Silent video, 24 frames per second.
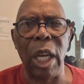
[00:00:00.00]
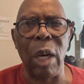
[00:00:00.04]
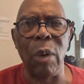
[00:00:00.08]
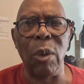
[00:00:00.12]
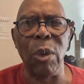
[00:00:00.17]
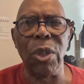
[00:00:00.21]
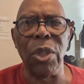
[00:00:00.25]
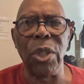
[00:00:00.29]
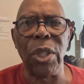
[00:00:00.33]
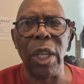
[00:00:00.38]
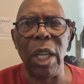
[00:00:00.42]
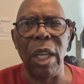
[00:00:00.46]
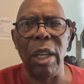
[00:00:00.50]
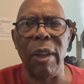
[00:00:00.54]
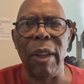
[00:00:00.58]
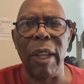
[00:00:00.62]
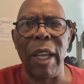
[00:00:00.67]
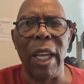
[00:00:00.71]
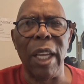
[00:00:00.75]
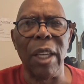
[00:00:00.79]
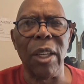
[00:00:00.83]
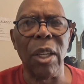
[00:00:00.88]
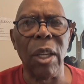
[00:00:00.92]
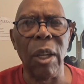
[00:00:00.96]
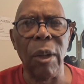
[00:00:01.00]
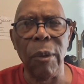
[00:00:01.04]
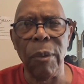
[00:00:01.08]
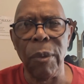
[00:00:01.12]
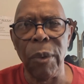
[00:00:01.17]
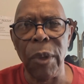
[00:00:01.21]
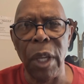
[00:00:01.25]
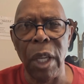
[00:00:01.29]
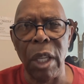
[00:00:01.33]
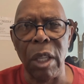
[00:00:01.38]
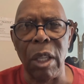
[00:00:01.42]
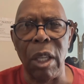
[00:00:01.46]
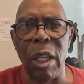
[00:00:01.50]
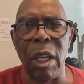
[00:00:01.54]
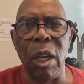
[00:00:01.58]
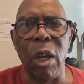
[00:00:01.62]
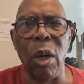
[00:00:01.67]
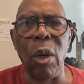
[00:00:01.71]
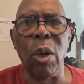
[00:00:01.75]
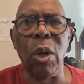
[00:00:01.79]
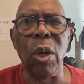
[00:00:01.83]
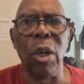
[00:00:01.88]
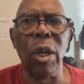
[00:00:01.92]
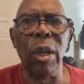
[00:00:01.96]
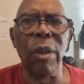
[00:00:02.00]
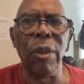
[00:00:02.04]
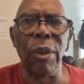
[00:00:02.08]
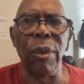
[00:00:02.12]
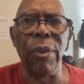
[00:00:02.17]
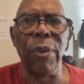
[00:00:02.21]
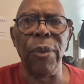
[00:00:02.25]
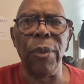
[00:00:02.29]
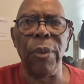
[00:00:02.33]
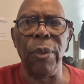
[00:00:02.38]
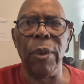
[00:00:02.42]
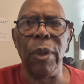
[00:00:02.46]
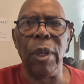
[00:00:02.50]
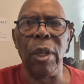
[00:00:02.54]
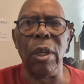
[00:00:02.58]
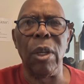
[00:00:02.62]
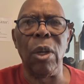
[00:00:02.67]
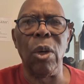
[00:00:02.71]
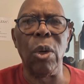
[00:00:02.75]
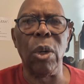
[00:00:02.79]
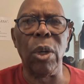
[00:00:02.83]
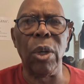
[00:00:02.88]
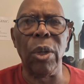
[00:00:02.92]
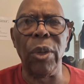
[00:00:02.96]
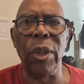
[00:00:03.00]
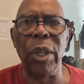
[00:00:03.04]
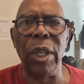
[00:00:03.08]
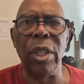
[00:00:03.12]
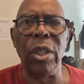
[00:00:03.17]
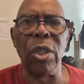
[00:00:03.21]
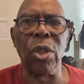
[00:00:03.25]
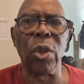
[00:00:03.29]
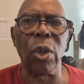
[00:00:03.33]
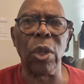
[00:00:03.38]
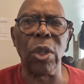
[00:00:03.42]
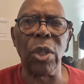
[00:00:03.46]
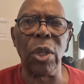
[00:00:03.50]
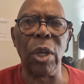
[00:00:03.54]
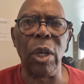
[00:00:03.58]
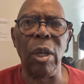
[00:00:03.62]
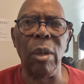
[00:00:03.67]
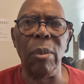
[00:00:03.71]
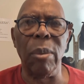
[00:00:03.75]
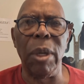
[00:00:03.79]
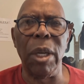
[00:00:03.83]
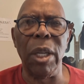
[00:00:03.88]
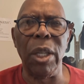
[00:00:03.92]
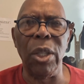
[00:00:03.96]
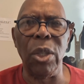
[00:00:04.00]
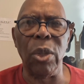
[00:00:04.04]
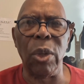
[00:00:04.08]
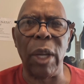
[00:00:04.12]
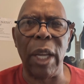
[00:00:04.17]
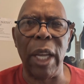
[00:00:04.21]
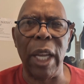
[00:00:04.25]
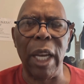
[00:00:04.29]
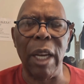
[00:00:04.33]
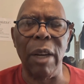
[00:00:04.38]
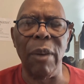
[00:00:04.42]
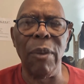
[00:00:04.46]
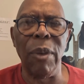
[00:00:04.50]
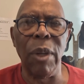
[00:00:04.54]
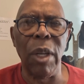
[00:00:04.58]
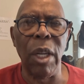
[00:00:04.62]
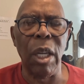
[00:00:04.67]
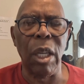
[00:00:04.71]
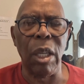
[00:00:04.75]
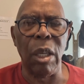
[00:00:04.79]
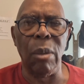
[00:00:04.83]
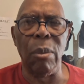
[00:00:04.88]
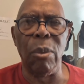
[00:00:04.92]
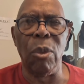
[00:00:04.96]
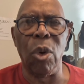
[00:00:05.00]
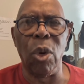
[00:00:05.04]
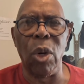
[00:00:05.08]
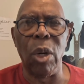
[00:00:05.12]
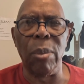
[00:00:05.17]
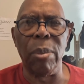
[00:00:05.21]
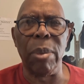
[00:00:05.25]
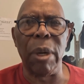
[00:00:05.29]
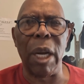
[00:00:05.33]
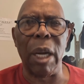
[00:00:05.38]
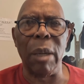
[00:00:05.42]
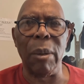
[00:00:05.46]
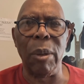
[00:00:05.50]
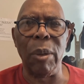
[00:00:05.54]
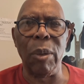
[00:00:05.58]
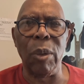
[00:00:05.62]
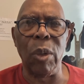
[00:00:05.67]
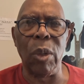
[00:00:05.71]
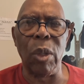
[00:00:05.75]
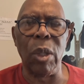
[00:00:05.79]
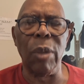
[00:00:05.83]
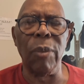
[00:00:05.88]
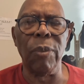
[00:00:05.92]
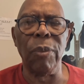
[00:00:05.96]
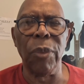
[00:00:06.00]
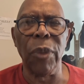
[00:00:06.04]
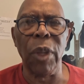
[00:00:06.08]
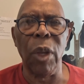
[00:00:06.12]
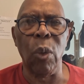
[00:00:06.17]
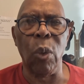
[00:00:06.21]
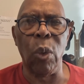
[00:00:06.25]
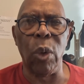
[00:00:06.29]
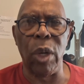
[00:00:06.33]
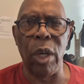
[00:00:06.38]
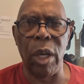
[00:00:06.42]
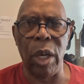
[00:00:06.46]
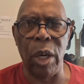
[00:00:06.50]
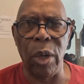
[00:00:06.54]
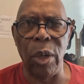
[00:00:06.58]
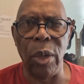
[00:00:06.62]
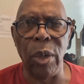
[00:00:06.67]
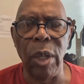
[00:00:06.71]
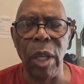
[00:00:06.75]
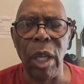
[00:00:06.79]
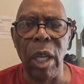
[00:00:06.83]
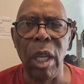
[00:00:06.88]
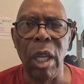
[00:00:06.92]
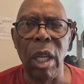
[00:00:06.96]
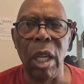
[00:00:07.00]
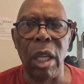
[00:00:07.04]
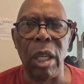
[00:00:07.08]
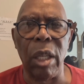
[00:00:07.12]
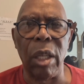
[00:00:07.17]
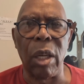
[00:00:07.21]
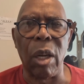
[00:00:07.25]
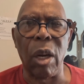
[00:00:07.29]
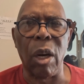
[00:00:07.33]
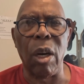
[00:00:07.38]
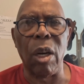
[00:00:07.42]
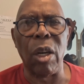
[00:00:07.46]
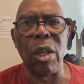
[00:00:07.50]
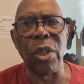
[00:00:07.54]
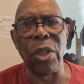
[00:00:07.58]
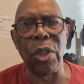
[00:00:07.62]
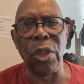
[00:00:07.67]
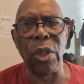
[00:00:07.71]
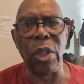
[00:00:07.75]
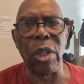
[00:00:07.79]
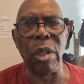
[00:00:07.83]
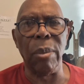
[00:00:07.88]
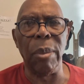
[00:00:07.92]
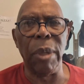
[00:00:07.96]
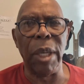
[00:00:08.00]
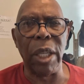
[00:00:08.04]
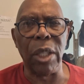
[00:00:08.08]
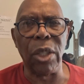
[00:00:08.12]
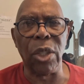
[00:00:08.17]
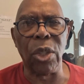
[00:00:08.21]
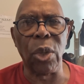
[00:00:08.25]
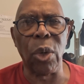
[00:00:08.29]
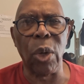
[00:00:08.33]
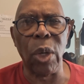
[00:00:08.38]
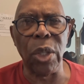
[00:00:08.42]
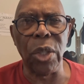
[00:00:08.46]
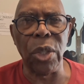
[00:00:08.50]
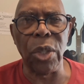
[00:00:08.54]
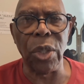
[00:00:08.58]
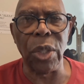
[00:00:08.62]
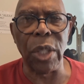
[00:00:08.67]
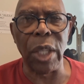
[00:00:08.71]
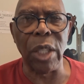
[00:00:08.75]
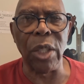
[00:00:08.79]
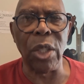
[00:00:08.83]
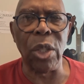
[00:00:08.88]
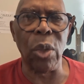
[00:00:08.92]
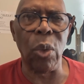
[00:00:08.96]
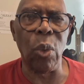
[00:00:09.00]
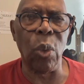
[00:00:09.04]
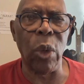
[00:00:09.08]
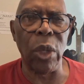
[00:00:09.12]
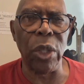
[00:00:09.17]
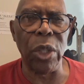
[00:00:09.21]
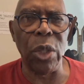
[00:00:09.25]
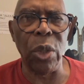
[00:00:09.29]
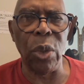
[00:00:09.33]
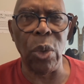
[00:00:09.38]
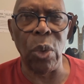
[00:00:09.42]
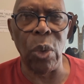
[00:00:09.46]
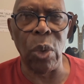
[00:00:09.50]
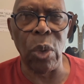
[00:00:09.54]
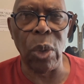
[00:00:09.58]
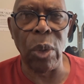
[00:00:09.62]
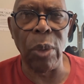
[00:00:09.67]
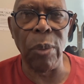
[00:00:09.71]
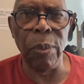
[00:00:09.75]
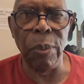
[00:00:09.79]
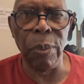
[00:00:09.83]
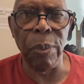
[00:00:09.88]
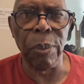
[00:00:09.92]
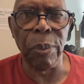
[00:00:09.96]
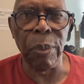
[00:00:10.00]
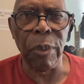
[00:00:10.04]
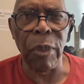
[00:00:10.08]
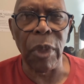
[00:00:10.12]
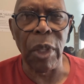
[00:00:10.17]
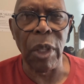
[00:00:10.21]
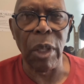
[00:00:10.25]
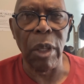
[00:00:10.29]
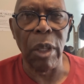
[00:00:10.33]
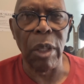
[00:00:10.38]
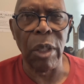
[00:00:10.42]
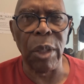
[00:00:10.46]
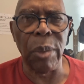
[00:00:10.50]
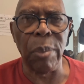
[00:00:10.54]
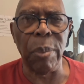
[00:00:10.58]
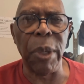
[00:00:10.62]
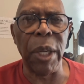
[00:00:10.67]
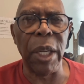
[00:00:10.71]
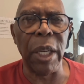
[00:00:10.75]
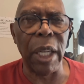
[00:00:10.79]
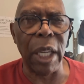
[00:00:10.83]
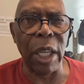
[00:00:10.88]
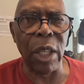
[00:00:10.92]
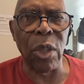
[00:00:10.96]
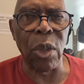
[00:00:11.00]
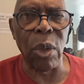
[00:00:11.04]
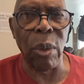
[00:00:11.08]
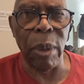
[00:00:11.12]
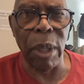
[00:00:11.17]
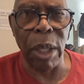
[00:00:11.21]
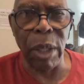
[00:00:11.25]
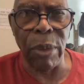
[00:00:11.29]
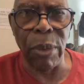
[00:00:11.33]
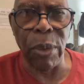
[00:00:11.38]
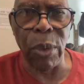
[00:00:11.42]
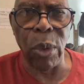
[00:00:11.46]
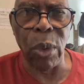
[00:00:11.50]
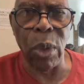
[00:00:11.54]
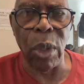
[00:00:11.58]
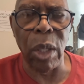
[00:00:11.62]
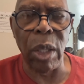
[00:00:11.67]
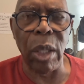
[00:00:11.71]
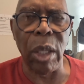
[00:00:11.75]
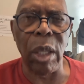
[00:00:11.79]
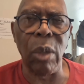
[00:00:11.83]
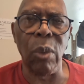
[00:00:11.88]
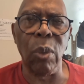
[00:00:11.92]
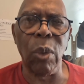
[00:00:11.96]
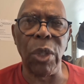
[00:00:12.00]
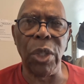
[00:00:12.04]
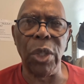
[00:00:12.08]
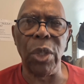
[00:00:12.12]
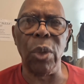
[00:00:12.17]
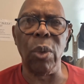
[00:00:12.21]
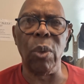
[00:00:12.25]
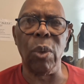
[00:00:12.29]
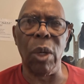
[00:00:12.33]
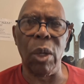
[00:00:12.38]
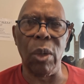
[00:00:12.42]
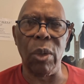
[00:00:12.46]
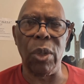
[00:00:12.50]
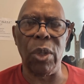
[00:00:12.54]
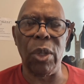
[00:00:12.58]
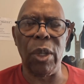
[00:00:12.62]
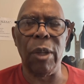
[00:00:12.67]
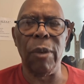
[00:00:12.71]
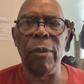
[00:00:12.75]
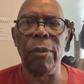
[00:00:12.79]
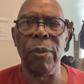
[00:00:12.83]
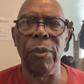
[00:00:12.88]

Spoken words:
would say that the lower the discretionary money you have, the more it probably will hurt and cause you to make choices as to what you will spend extra money for and what you won't.